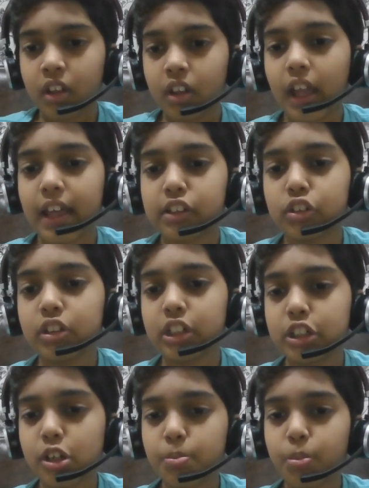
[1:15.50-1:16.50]

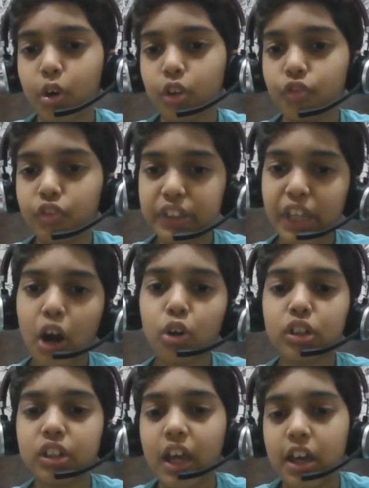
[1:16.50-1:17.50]
isolated pawn
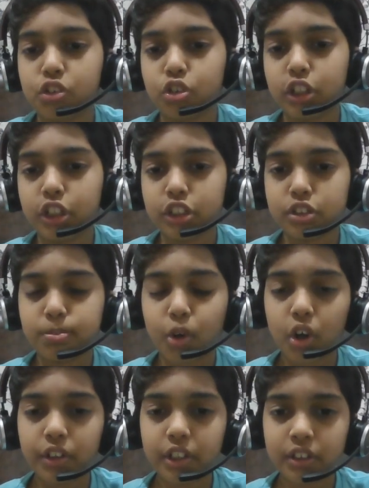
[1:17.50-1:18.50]
without an isolated
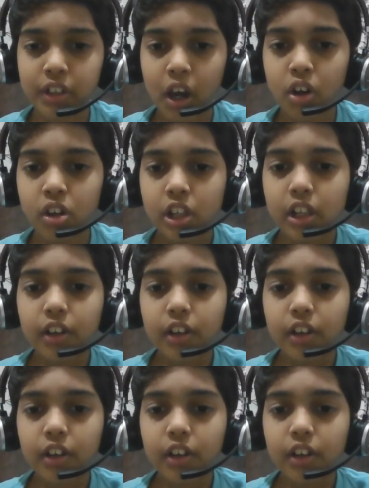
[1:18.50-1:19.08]
pawn, and now